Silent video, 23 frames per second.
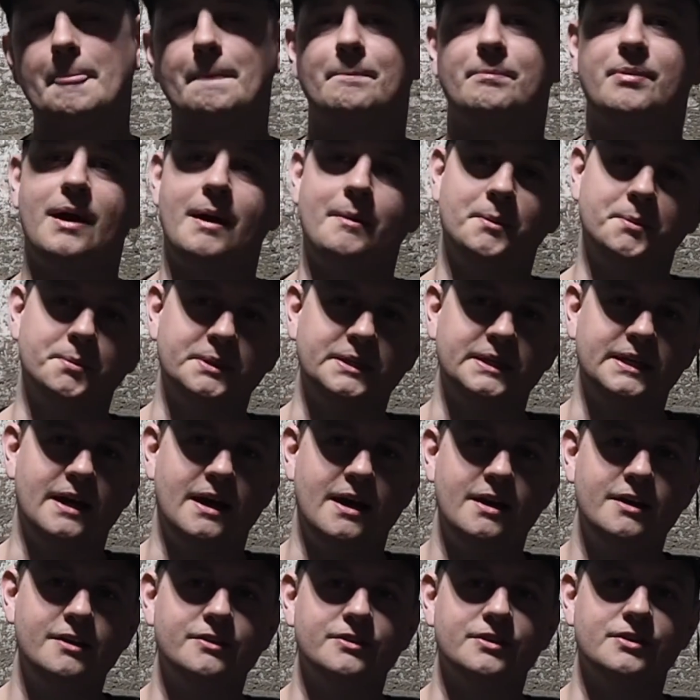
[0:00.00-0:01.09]
Probably
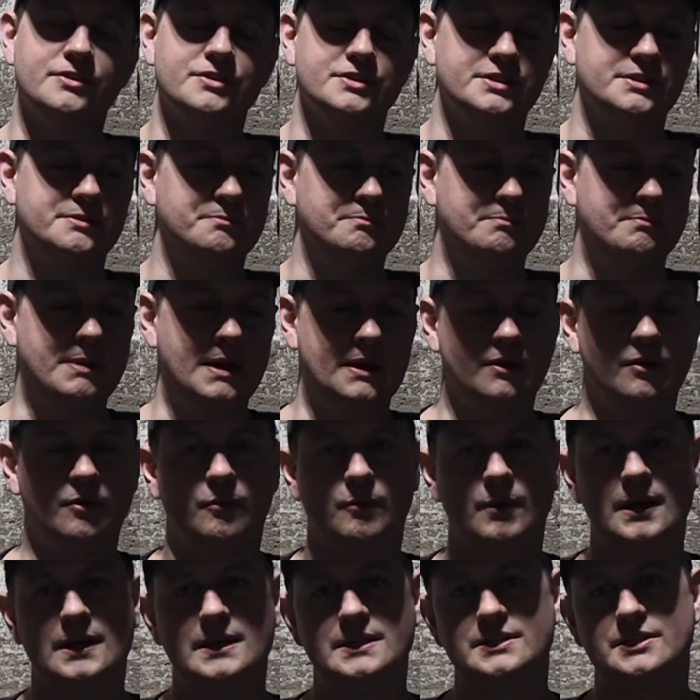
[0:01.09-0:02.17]
not. There's better
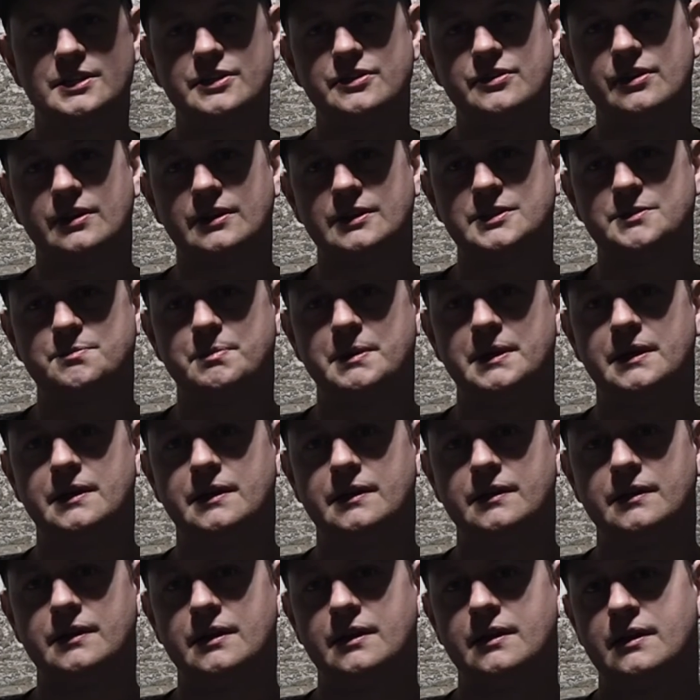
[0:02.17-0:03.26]
ways that you could
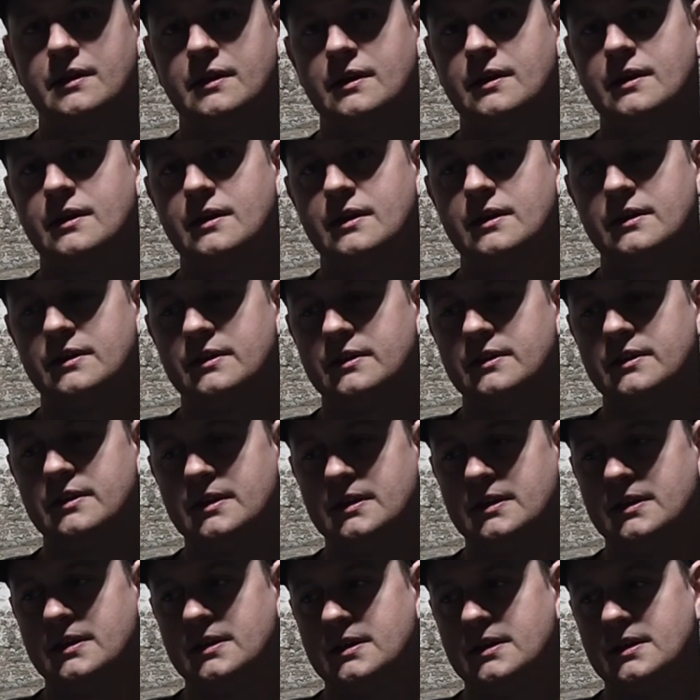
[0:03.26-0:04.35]
spend
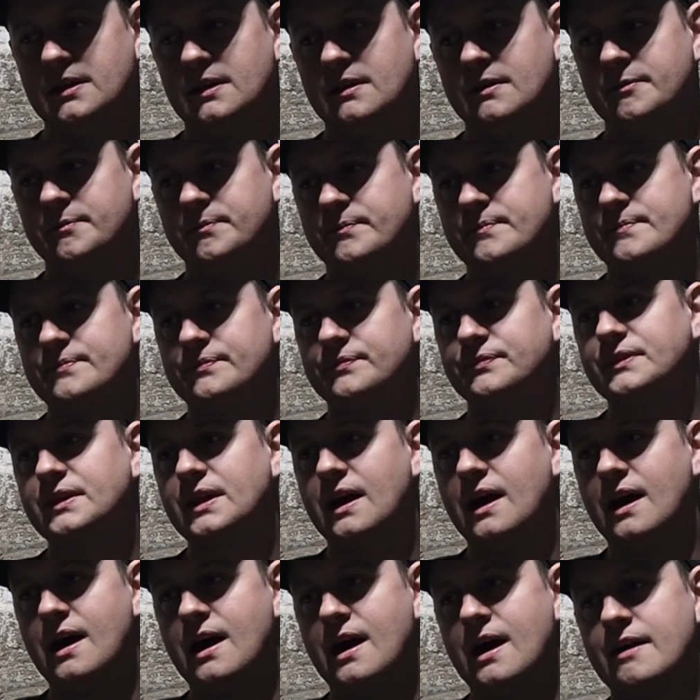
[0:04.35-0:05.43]
the
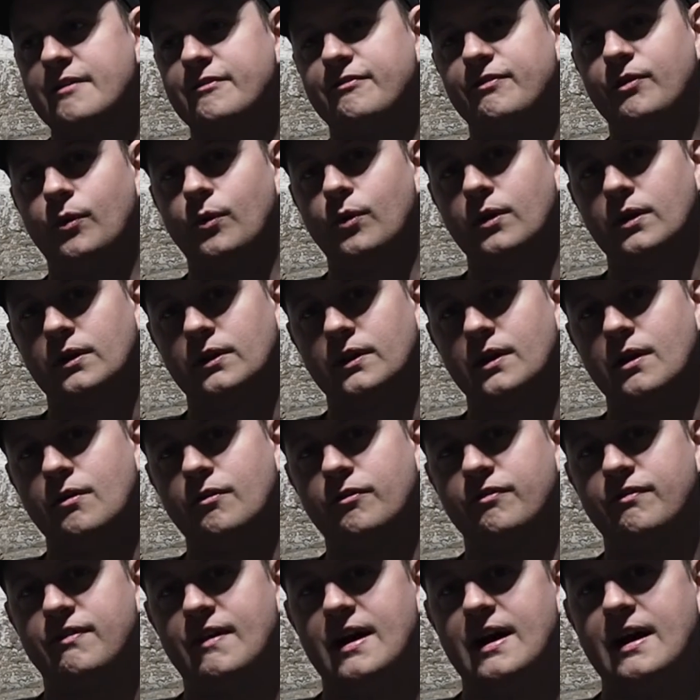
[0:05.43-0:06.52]
high 4 to low
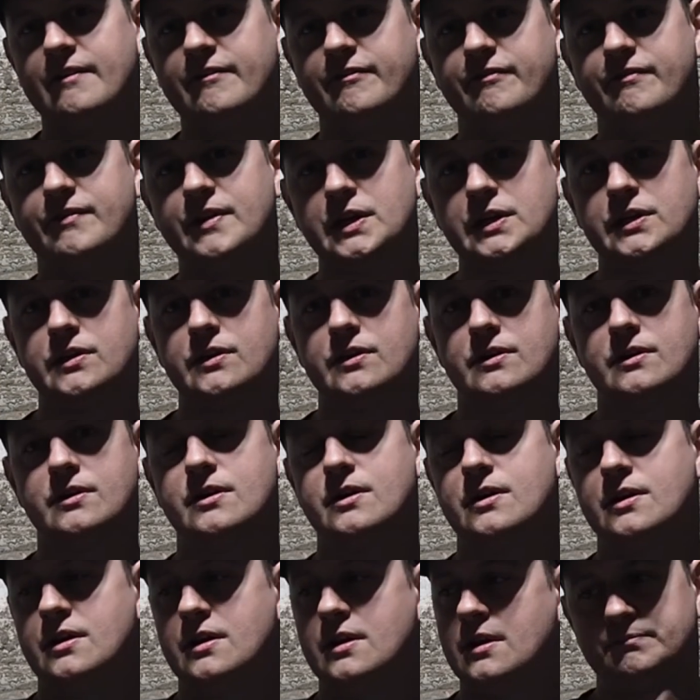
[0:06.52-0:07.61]
5 figure
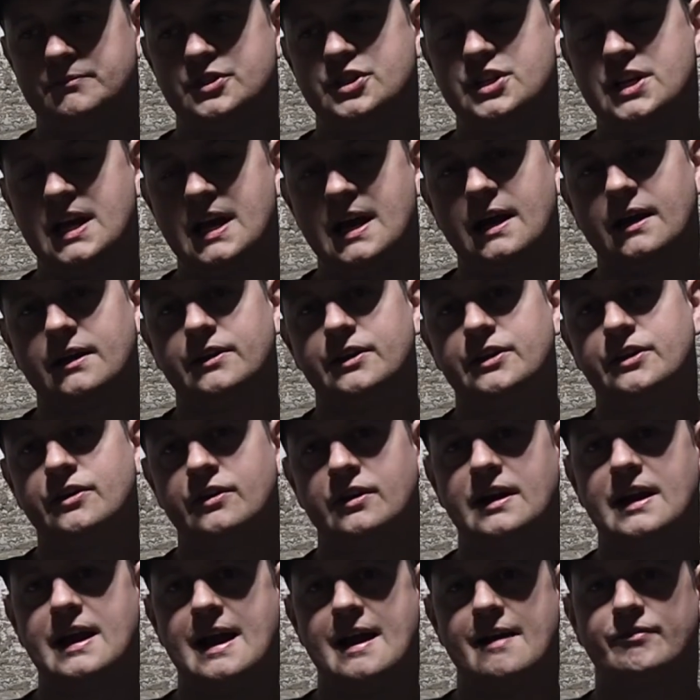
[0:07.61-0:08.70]
check that you're
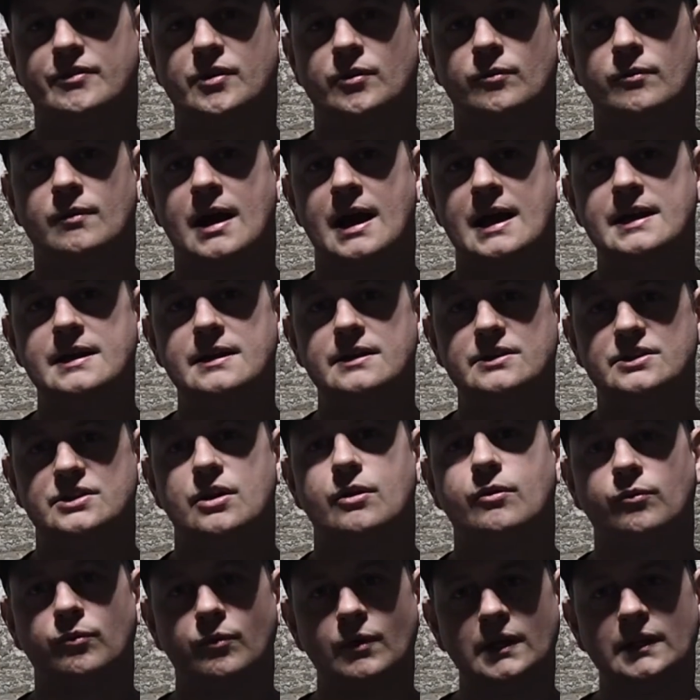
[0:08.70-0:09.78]
going to have to write
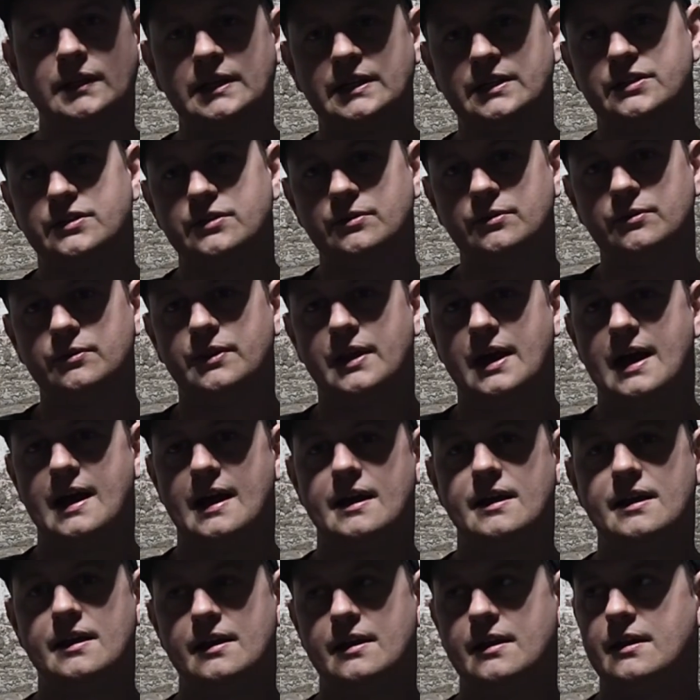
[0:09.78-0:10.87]
to really do
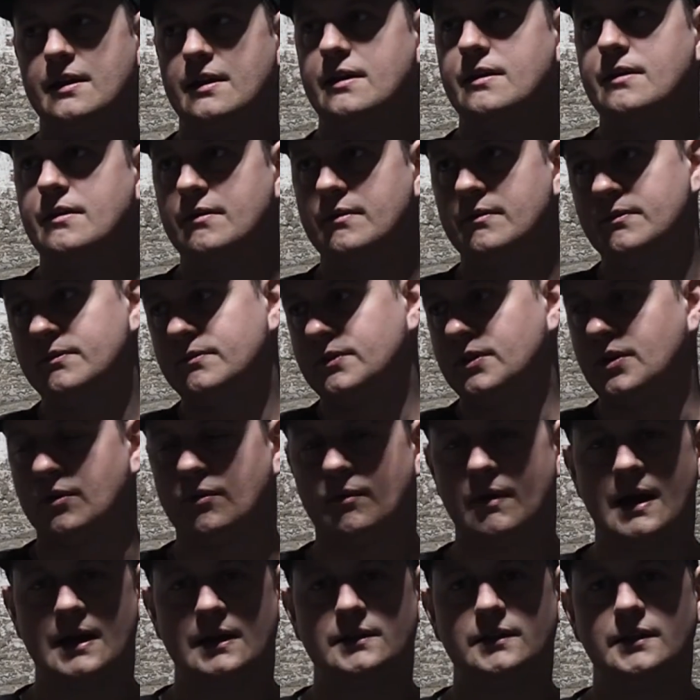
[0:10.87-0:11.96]
that
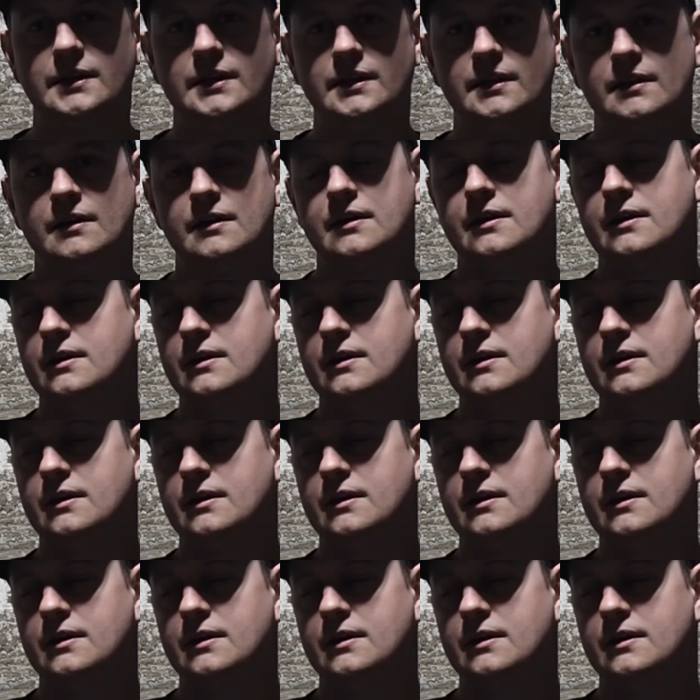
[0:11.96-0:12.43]
correctly.